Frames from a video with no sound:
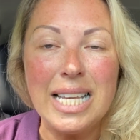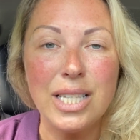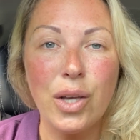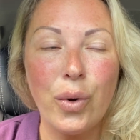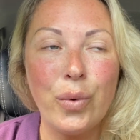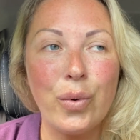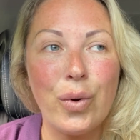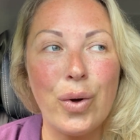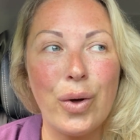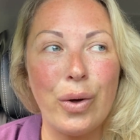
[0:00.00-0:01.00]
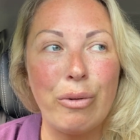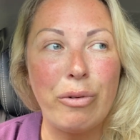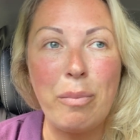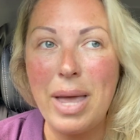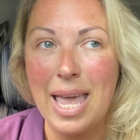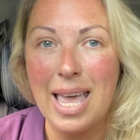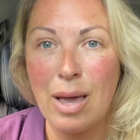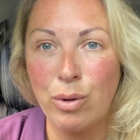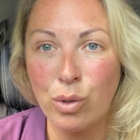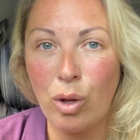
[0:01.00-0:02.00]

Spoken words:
So for me, it was all